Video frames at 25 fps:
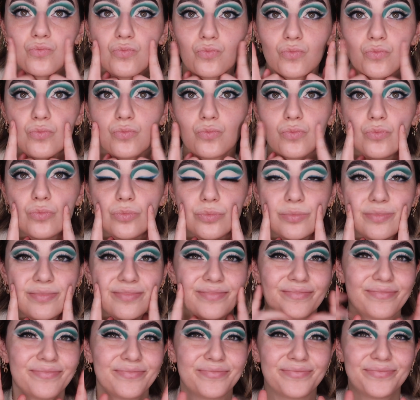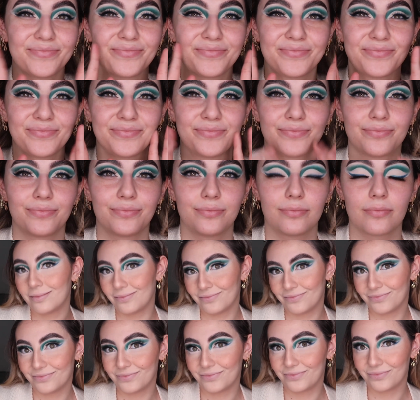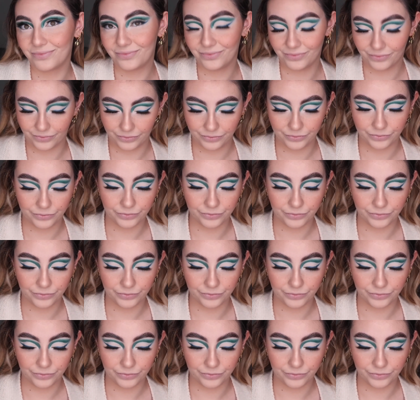They don't hold a curl, and you